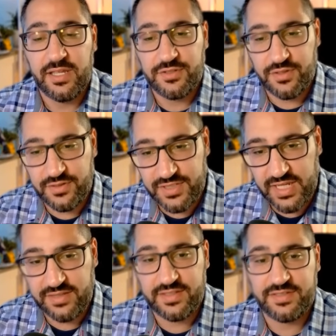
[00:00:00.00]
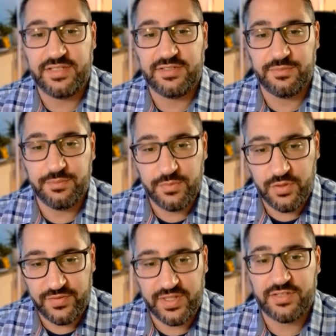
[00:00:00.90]
So they're saying this thing's
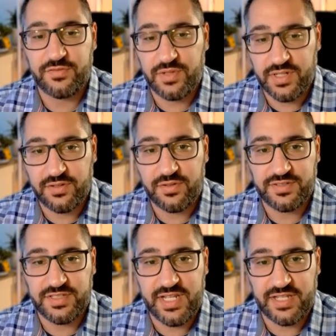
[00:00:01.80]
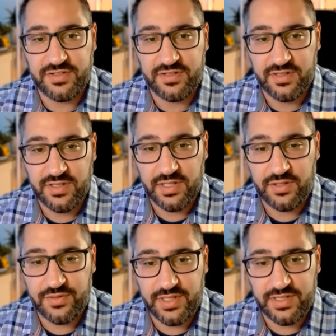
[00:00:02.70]
moving, it's running across the desert,
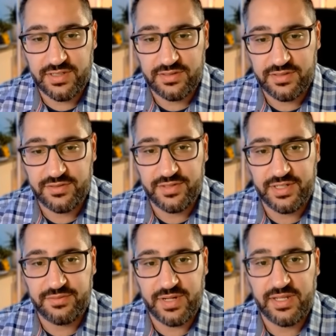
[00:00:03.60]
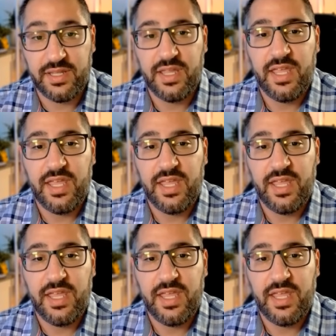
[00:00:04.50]
green to green, right?